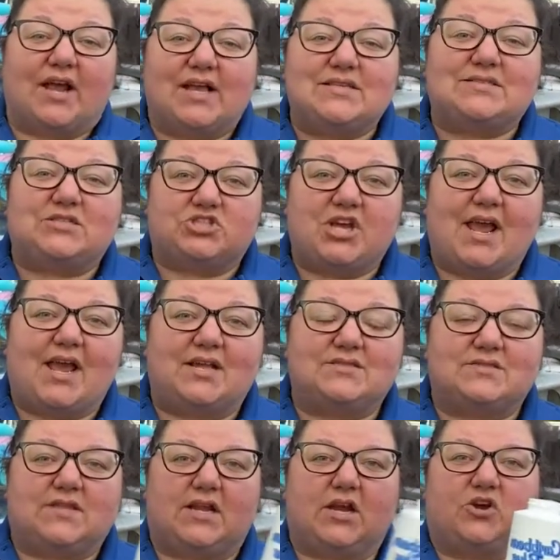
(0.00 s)
is a chance
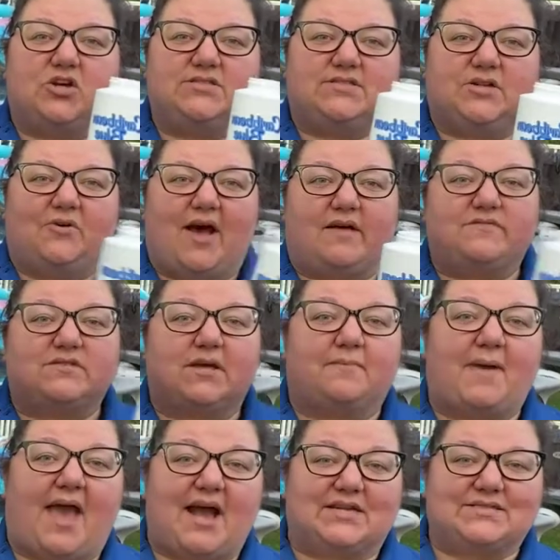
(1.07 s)
that it could still have some
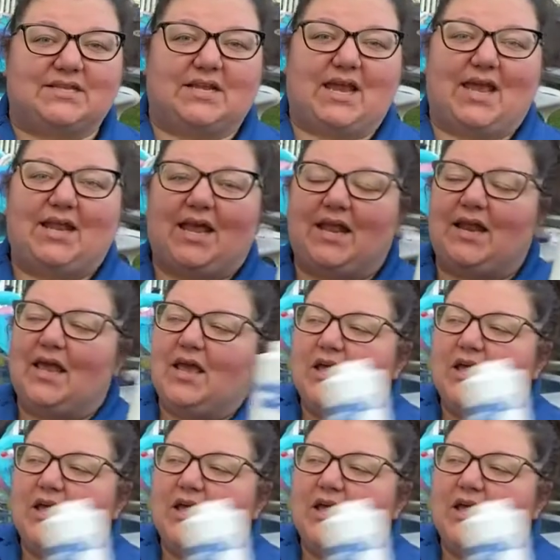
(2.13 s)
acid in it.